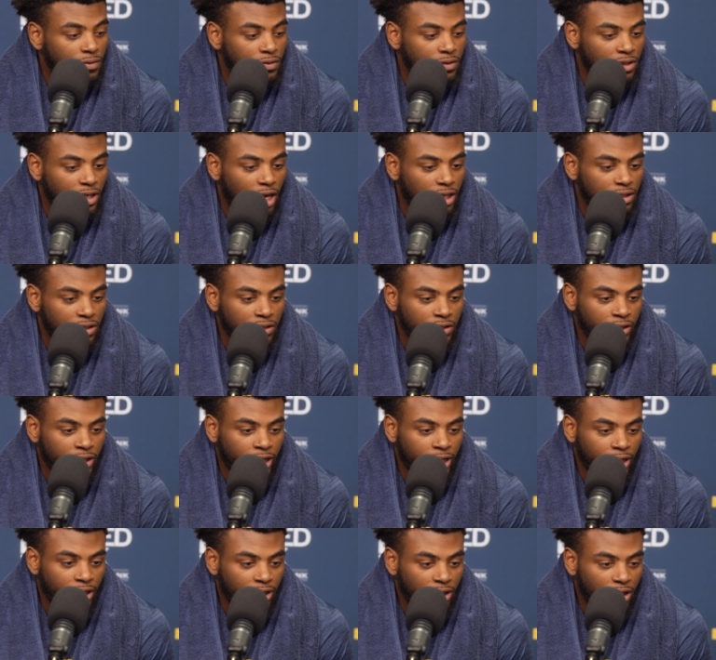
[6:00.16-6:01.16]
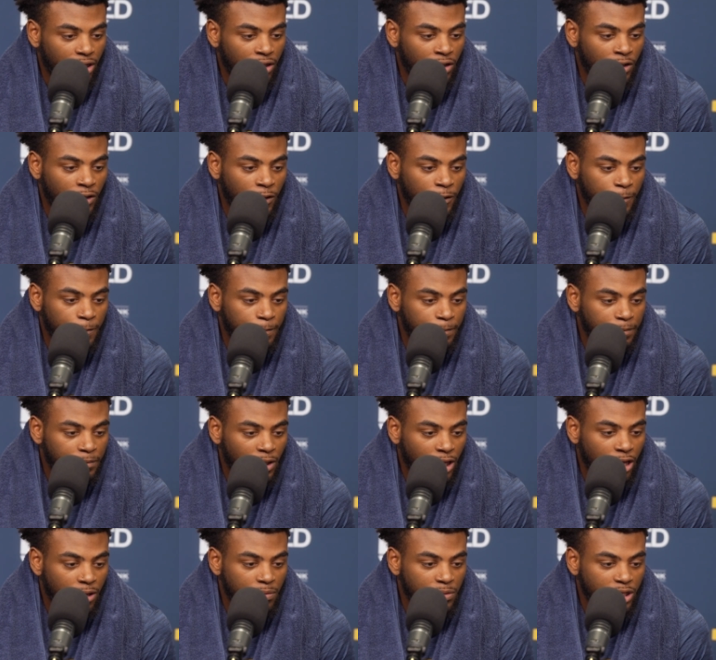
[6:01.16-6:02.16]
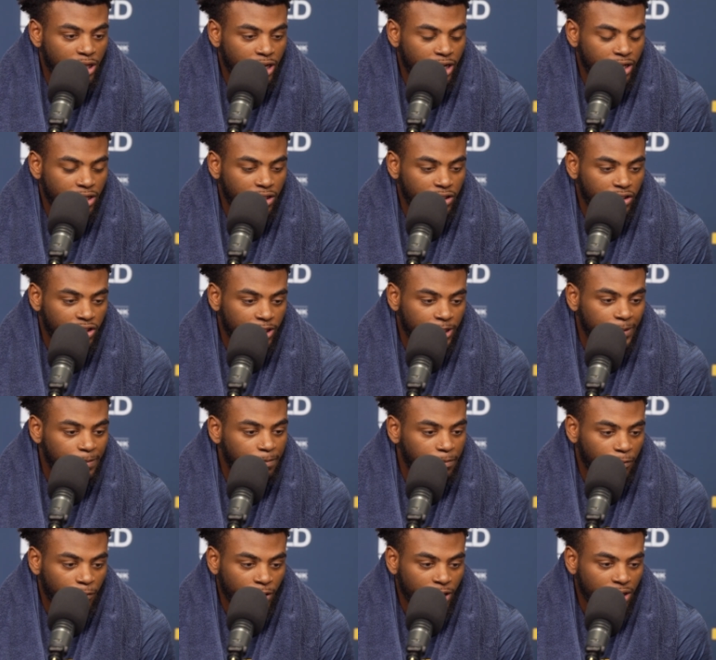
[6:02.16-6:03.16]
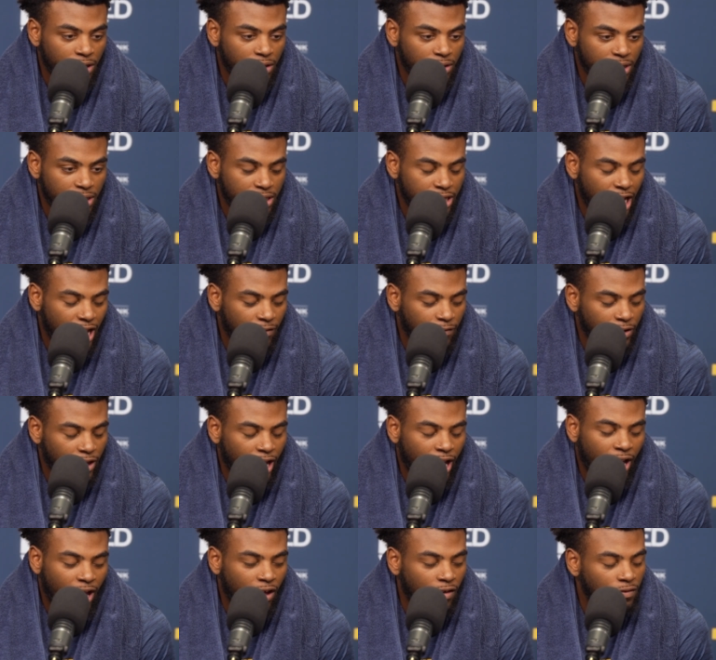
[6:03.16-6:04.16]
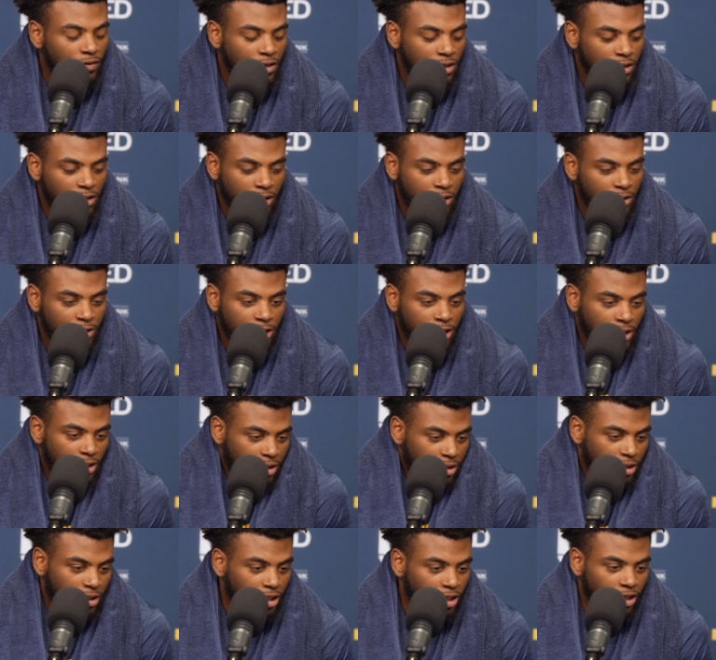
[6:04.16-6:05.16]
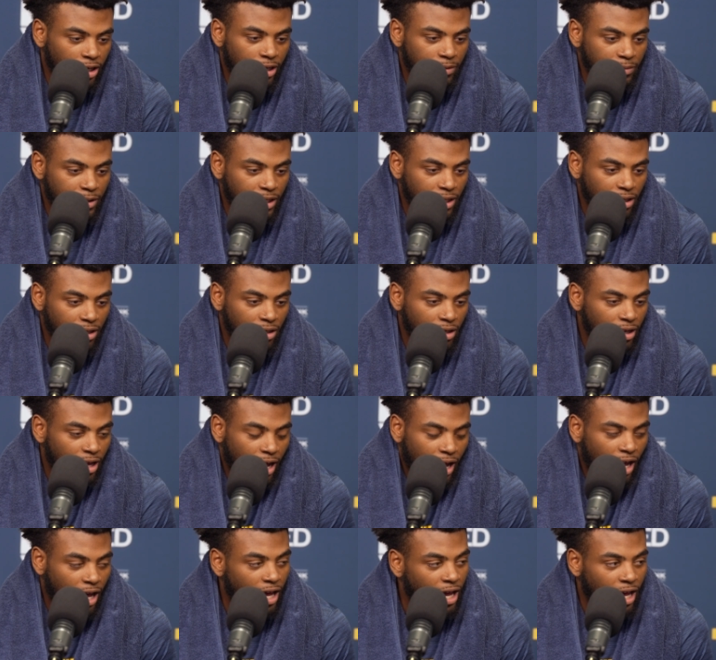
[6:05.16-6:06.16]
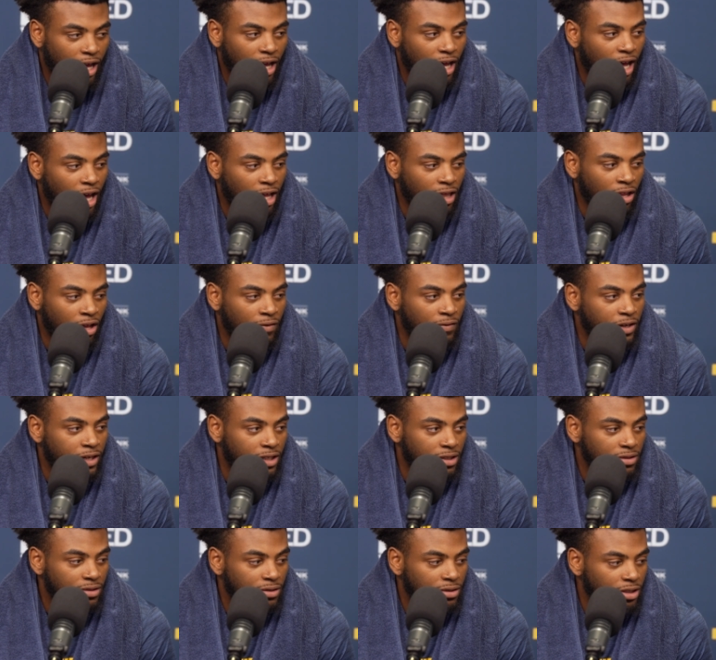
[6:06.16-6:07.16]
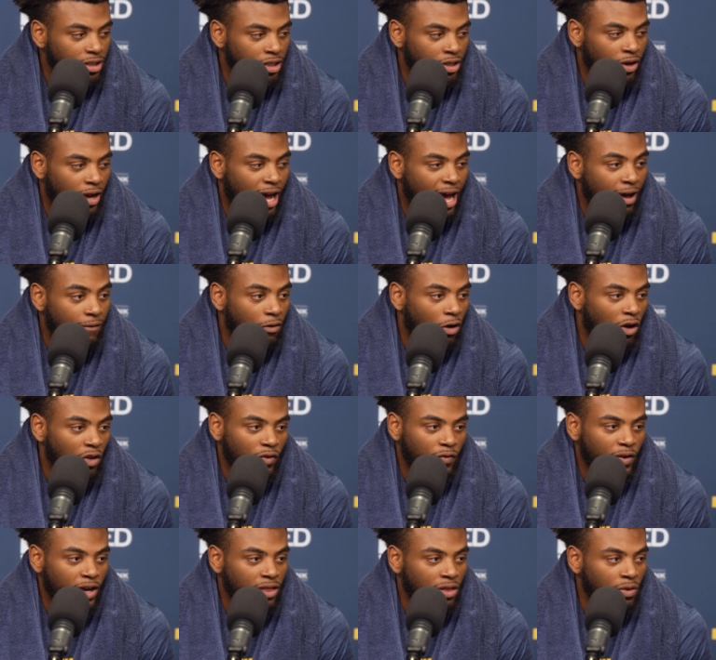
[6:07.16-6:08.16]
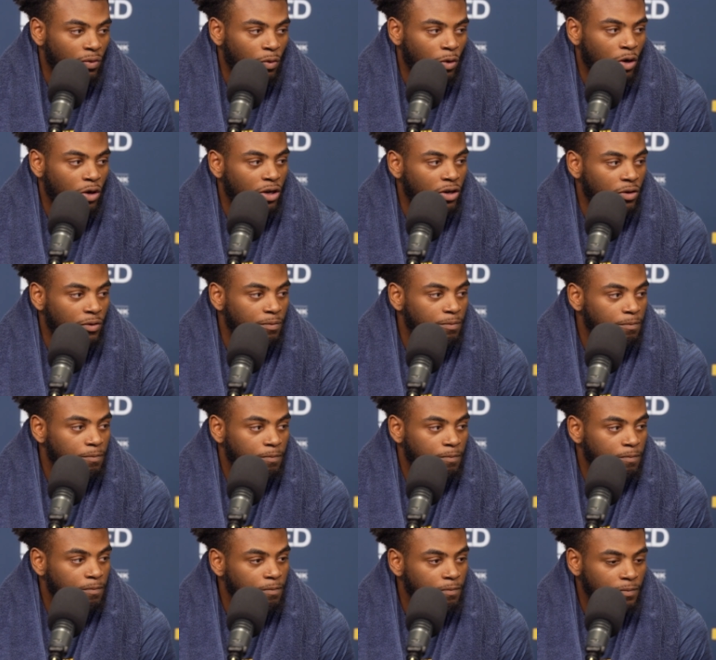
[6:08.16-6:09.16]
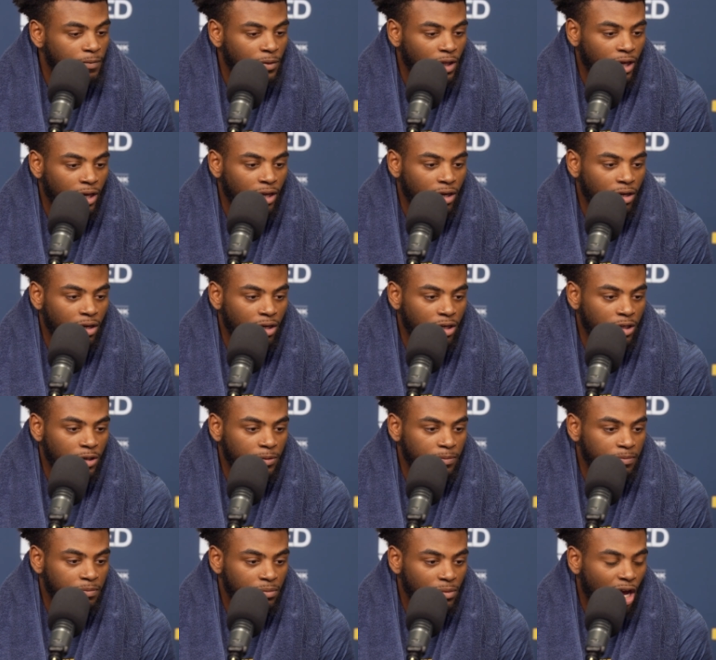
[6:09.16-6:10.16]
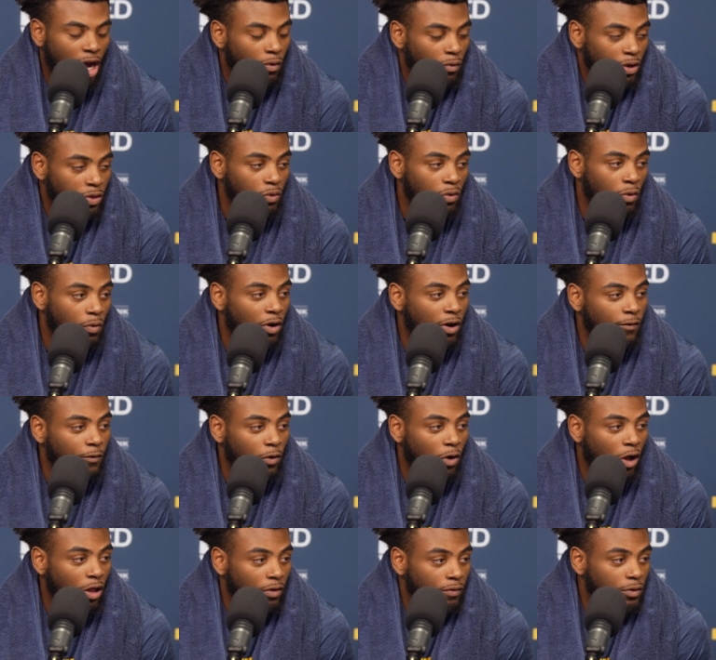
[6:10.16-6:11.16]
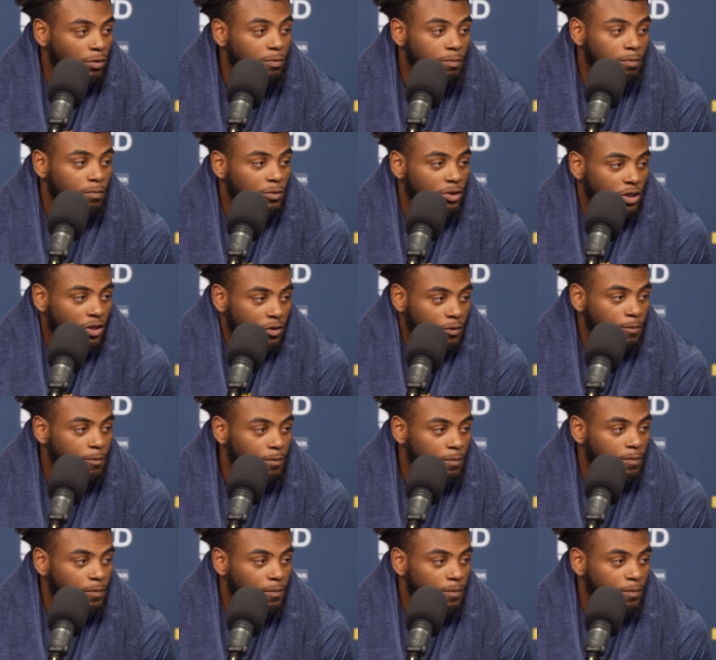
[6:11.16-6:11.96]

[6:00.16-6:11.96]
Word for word: Josh is great. Um, him steering the ship with the staff we have, you know what I mean? I, I love it you know, I have all the faith in the world in them, and um, I'll run through a wall for all of them. So.